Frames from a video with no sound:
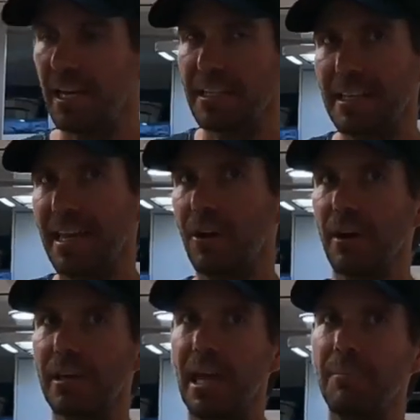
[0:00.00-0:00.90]
is that you
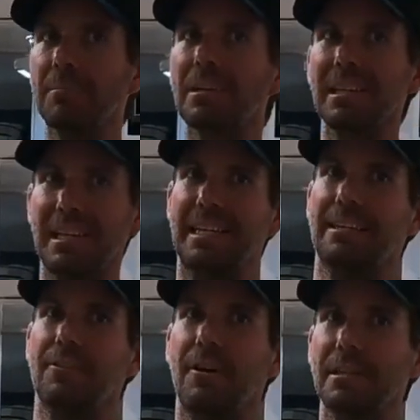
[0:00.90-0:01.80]
got to keep them
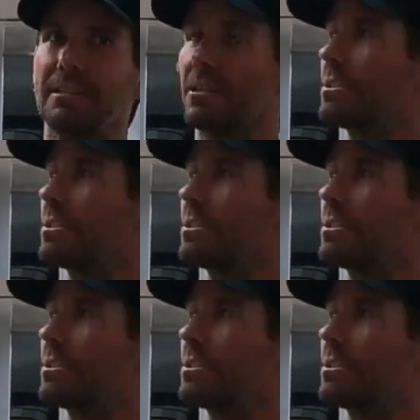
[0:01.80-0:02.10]
clean, right? So